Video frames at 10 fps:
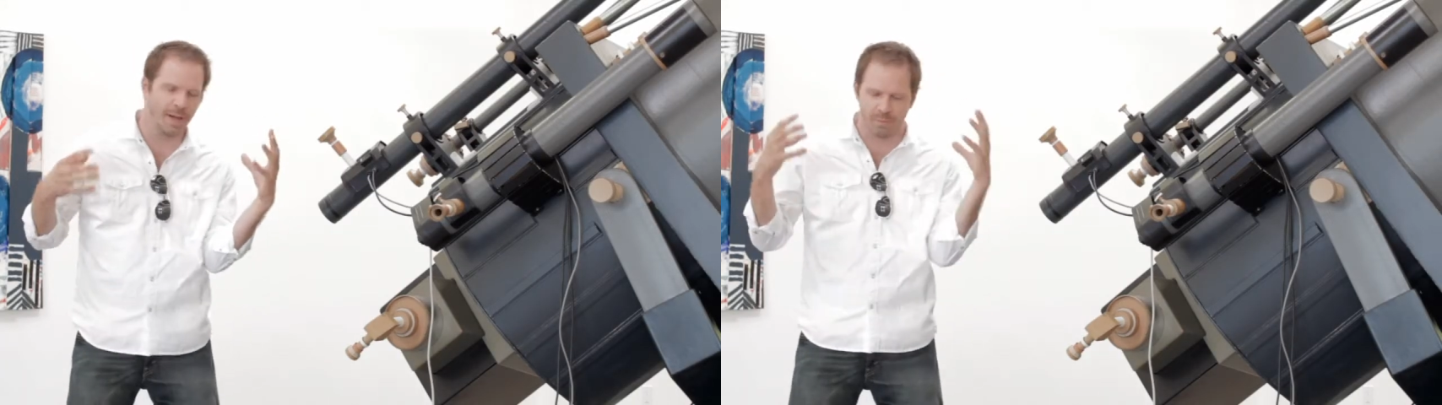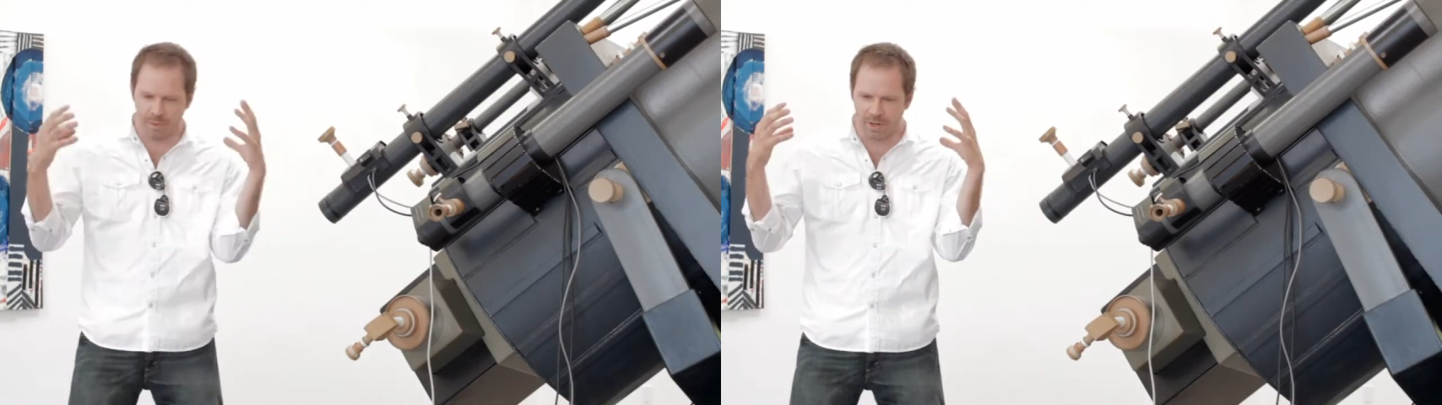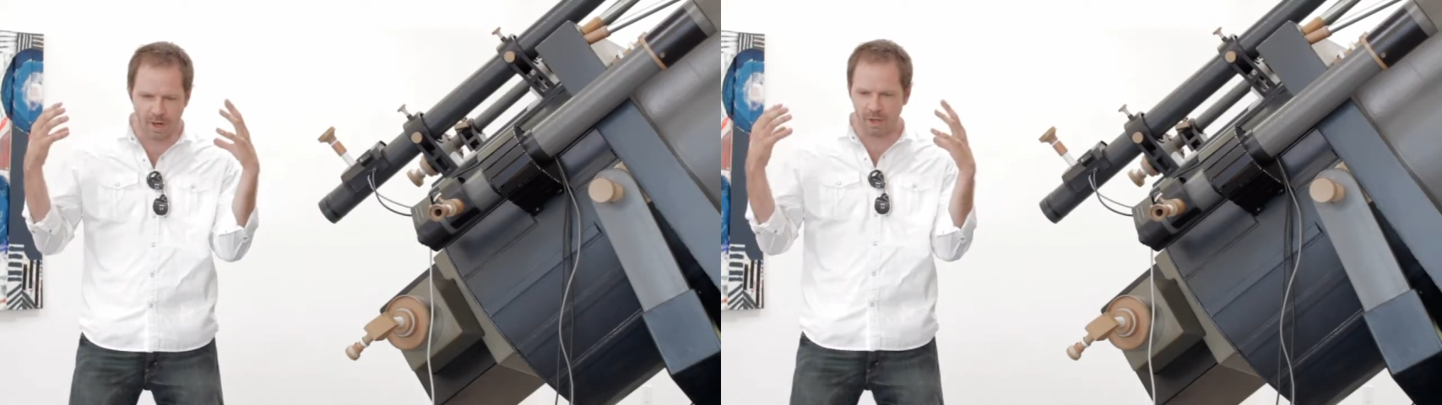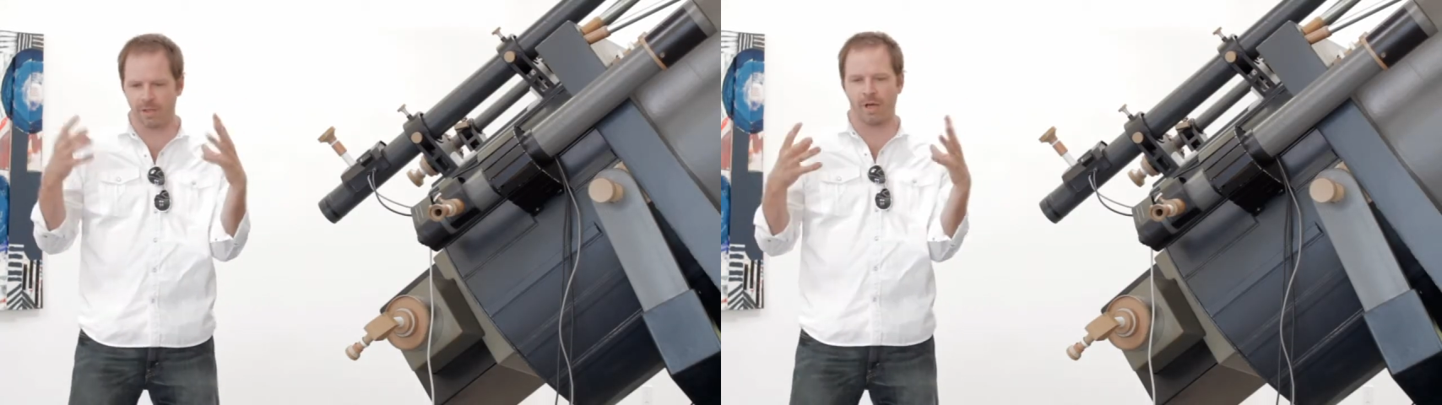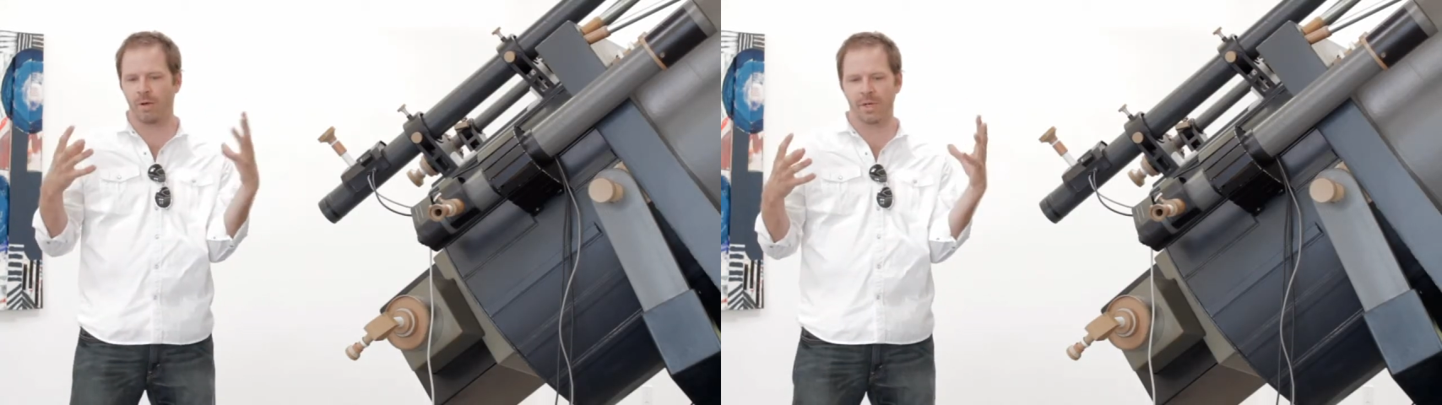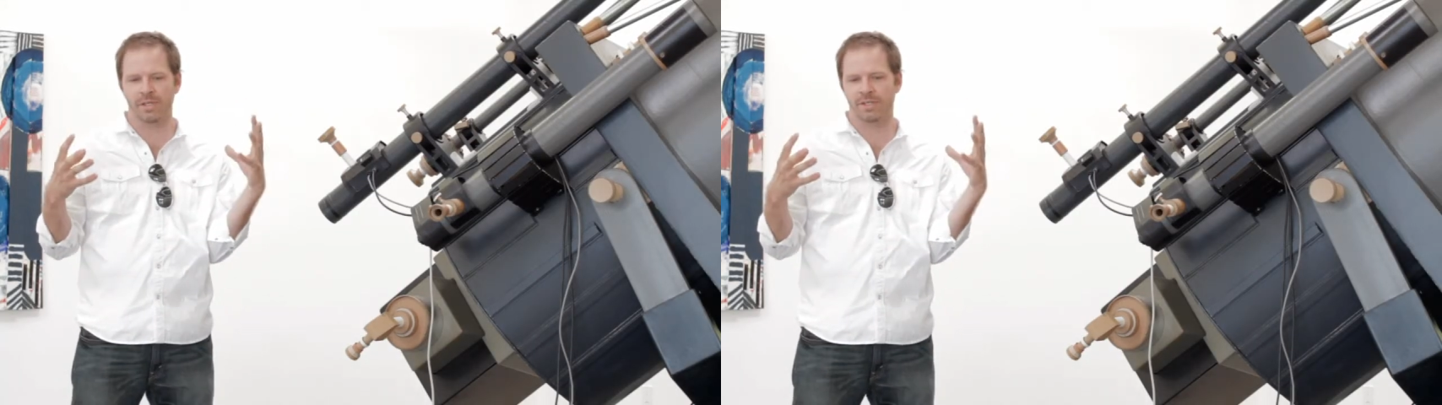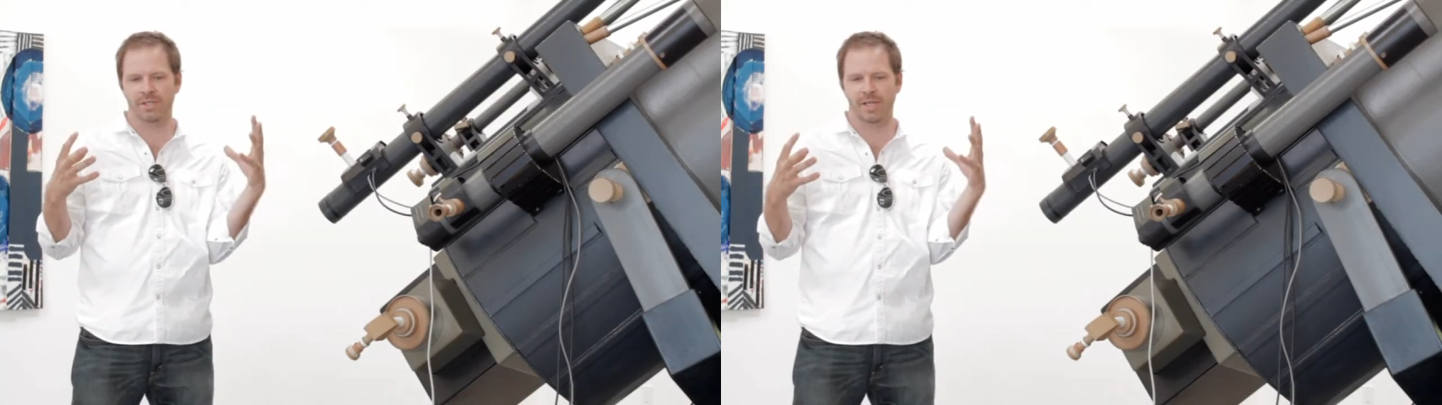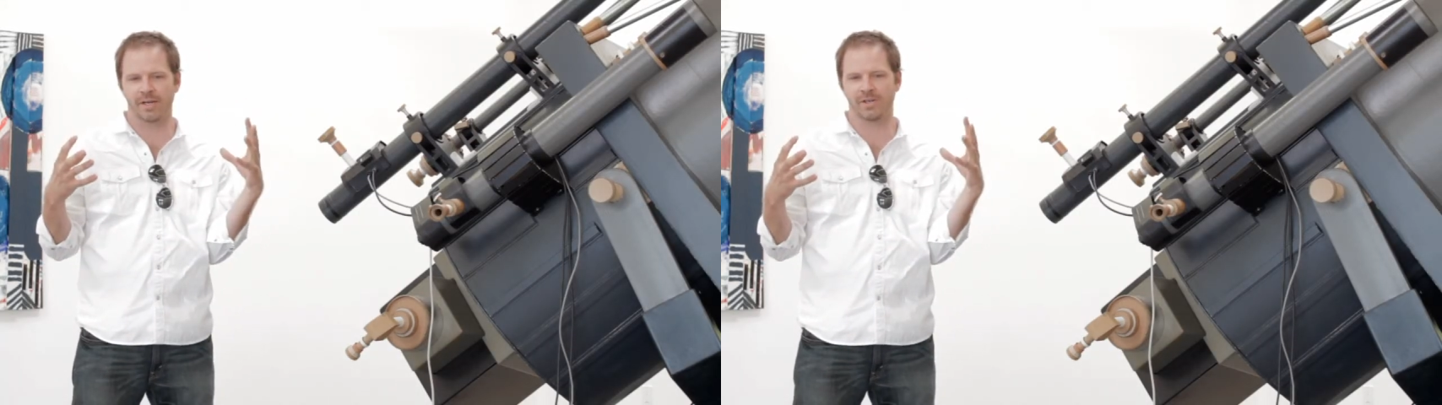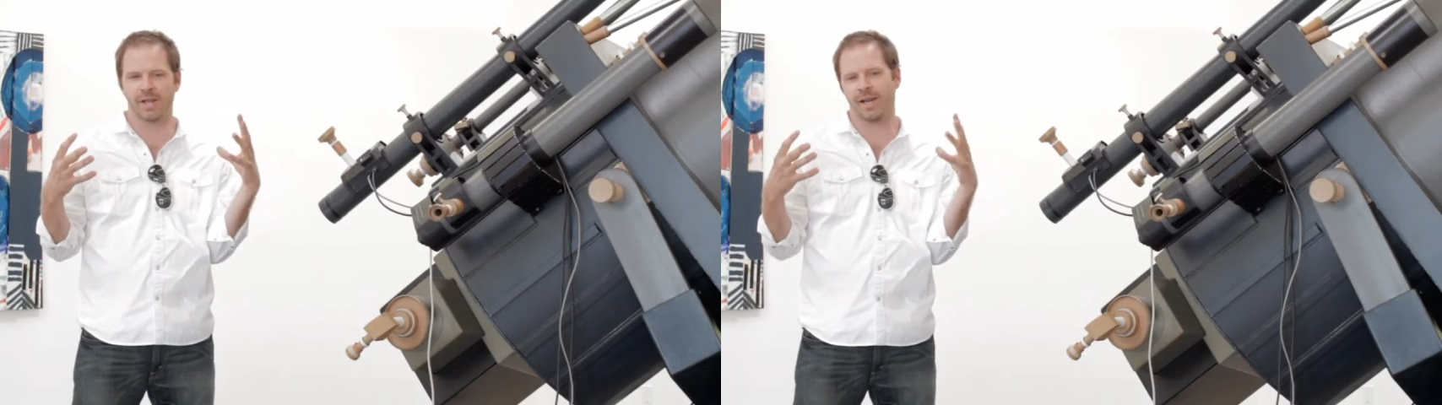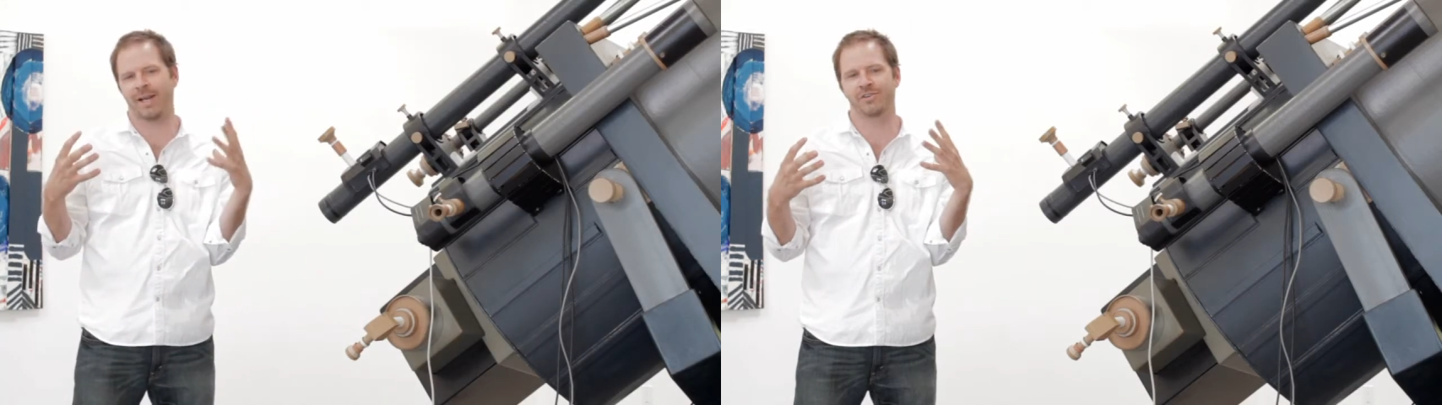I would always just say
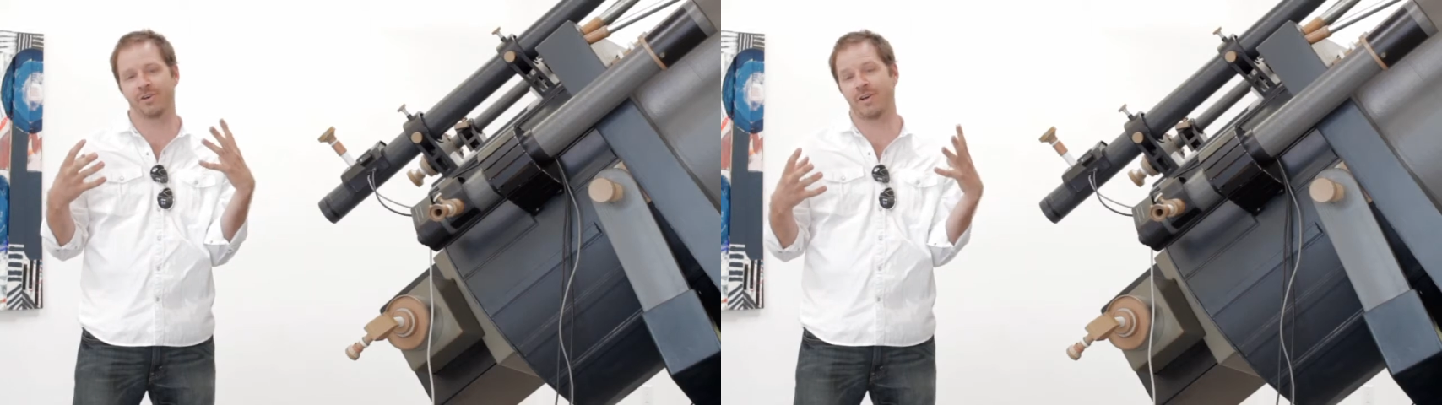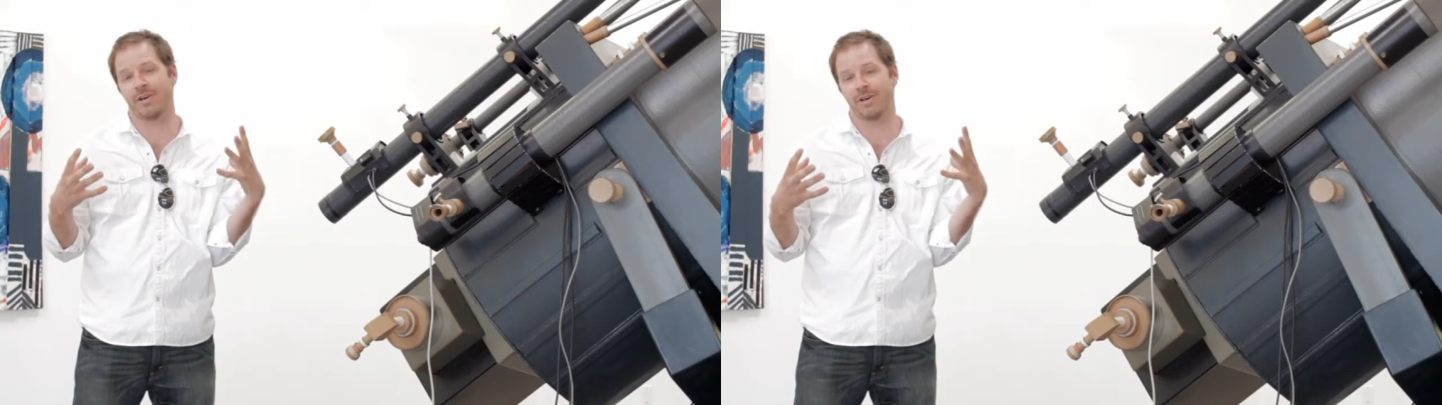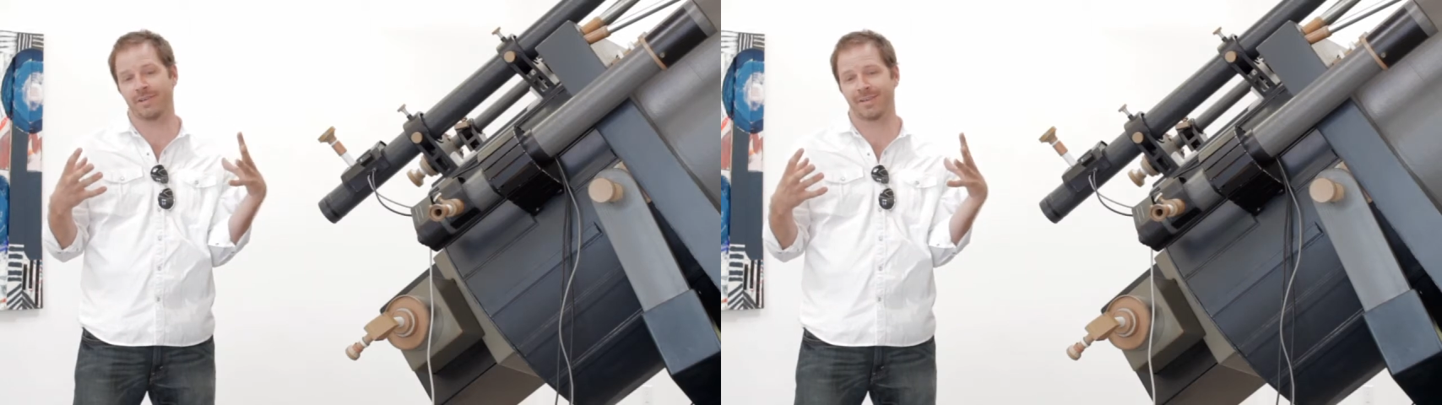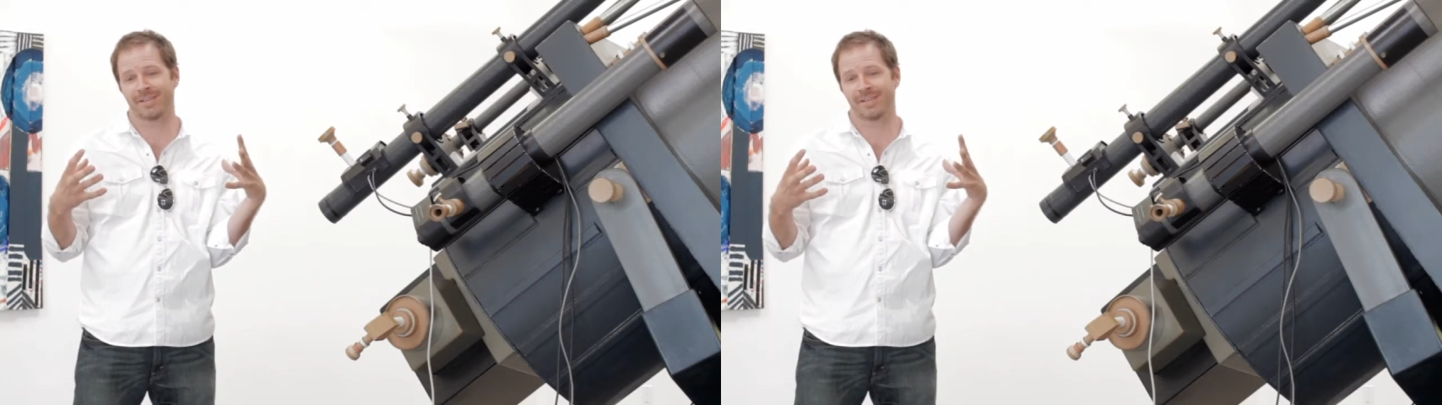that I draw,